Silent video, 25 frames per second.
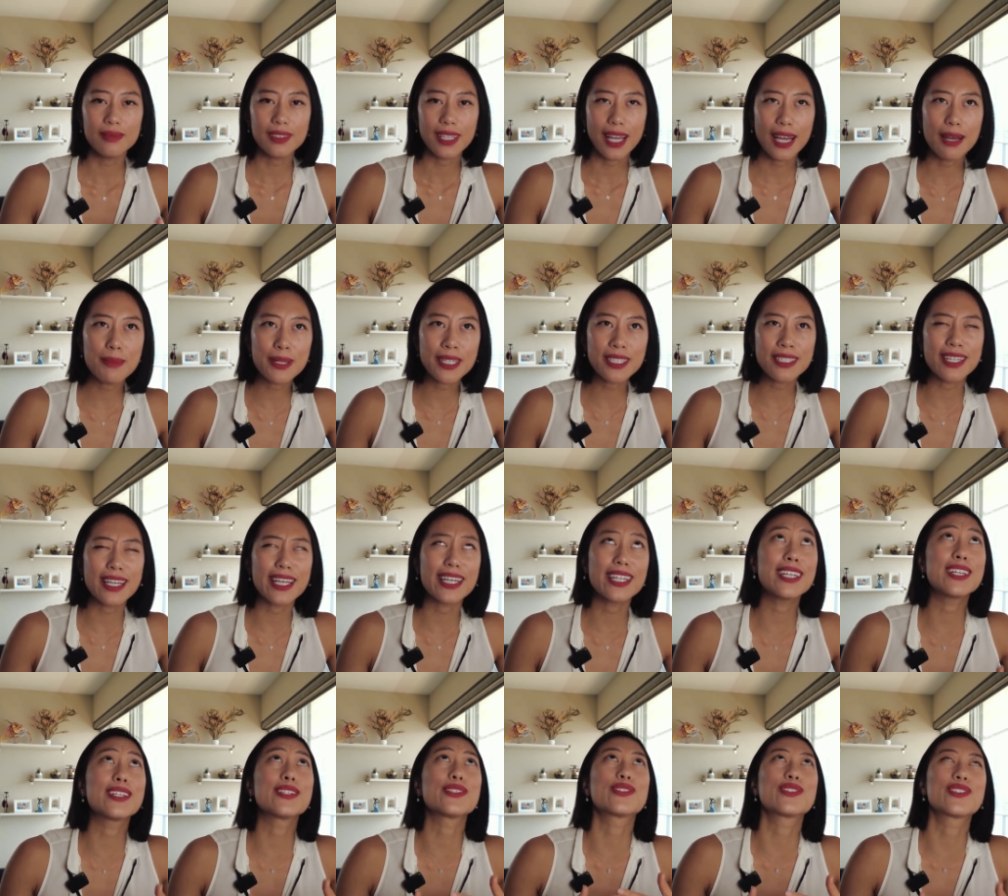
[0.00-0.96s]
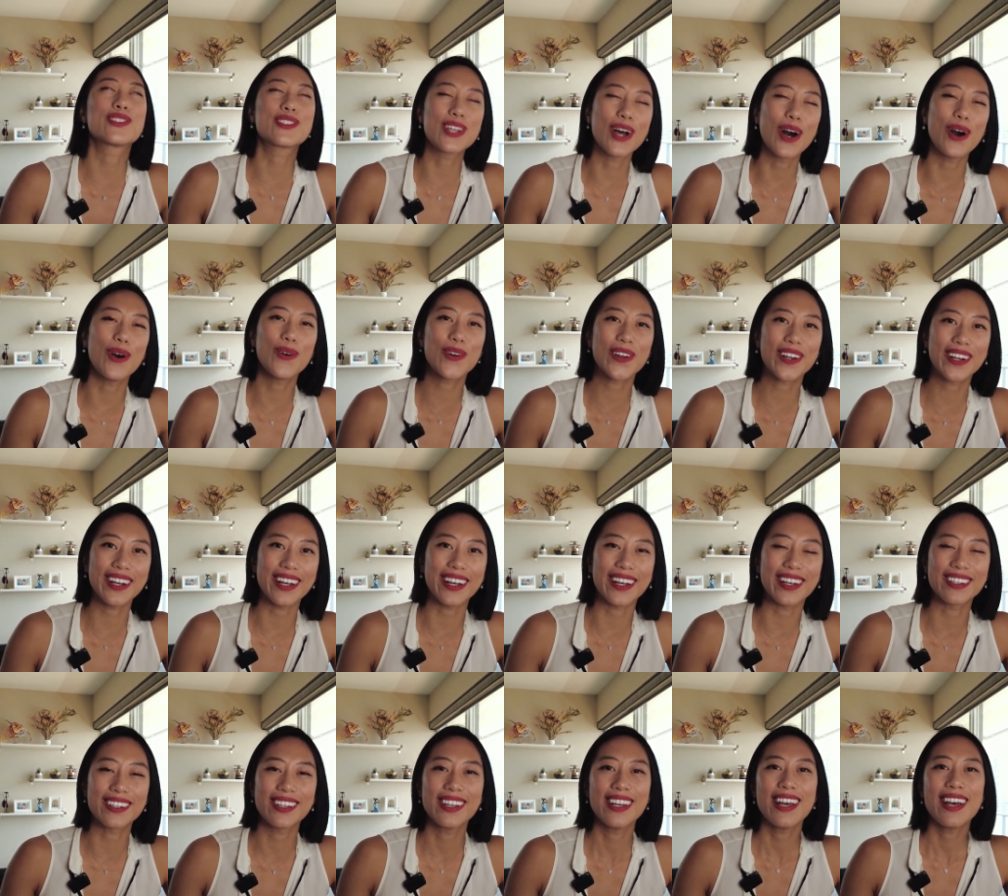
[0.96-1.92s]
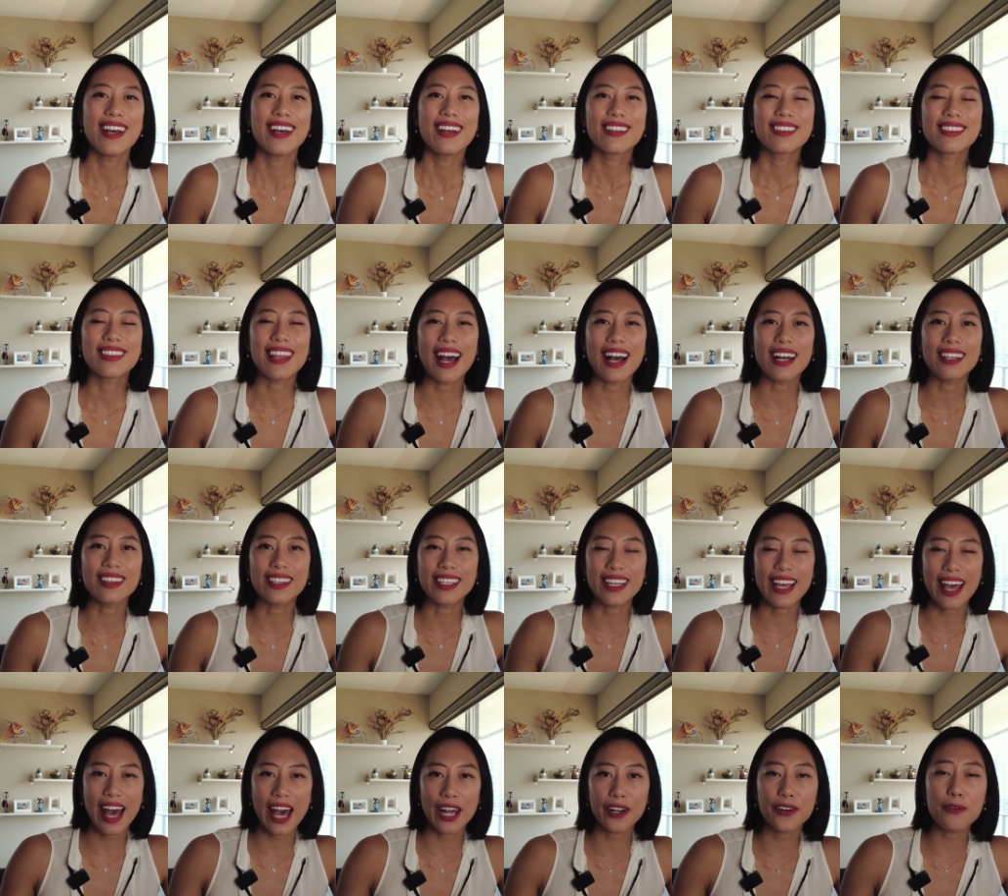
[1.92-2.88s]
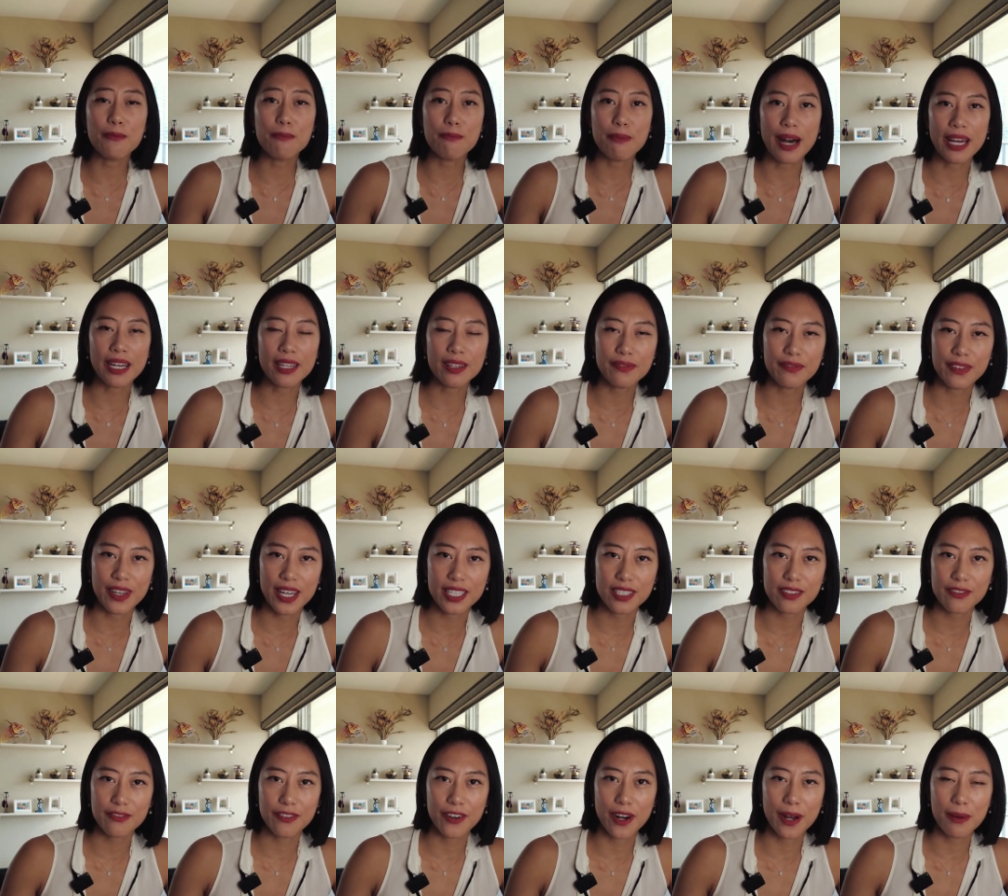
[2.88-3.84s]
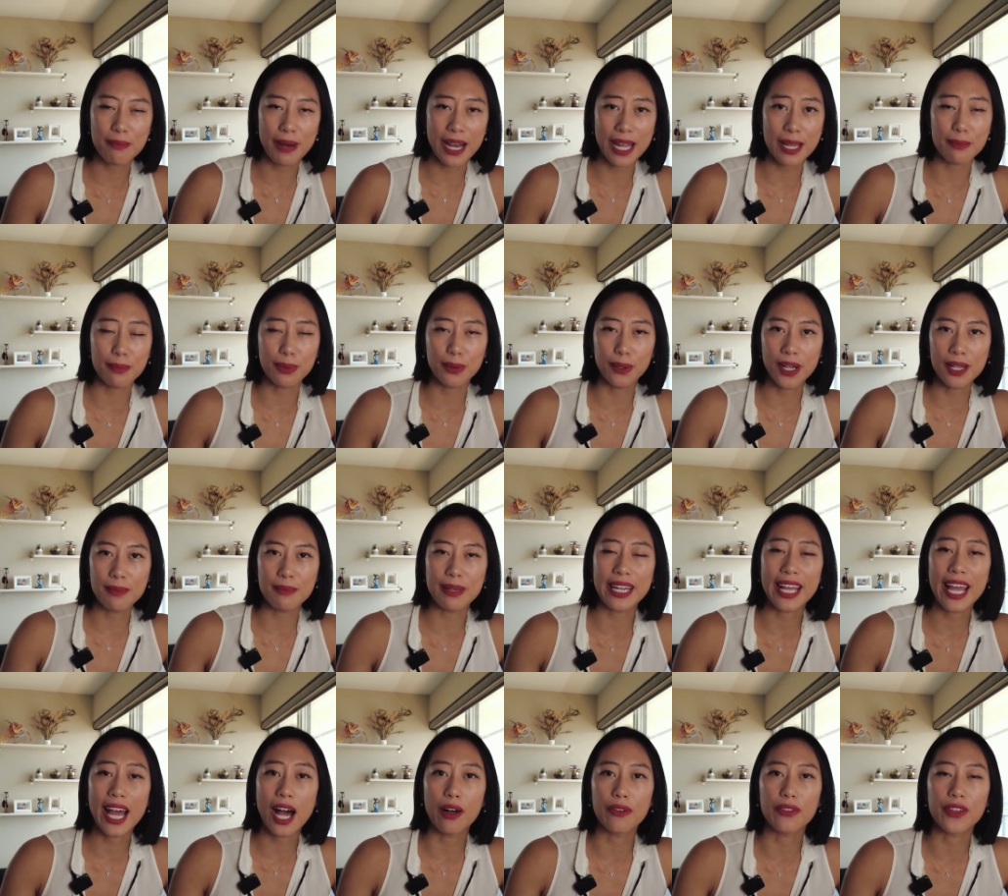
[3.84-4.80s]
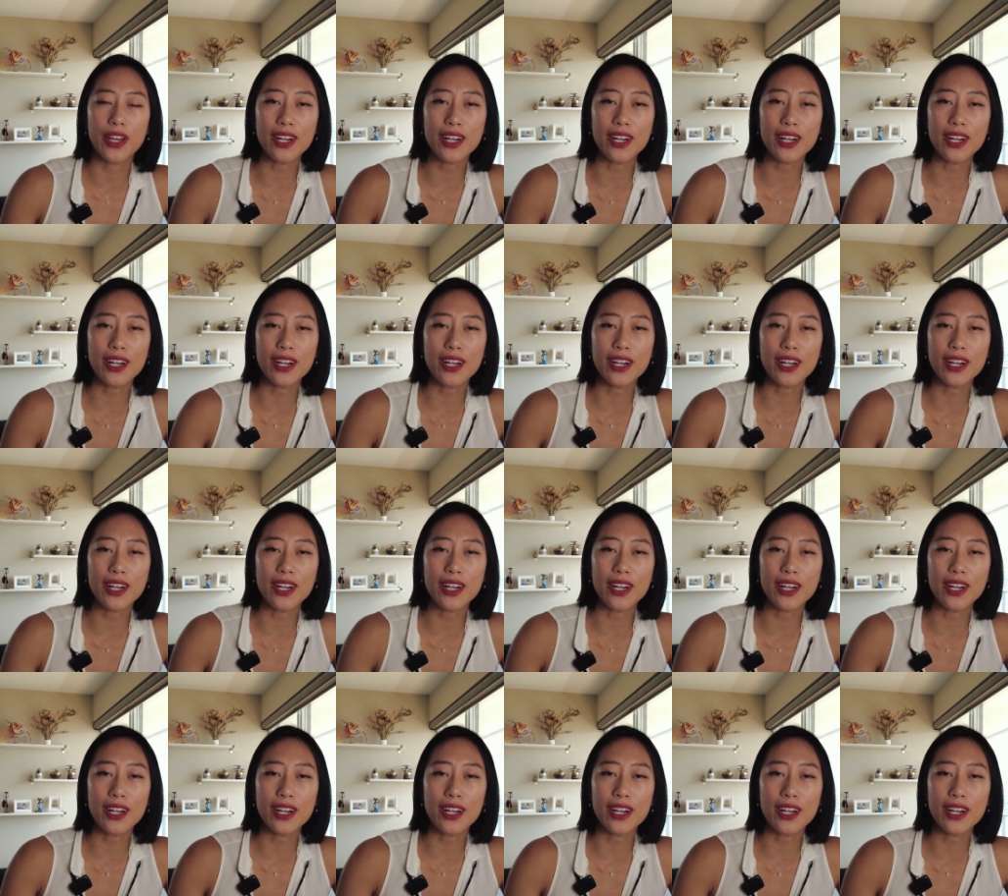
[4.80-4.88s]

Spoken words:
I mean, it is so good that the add-on benefits from my employment health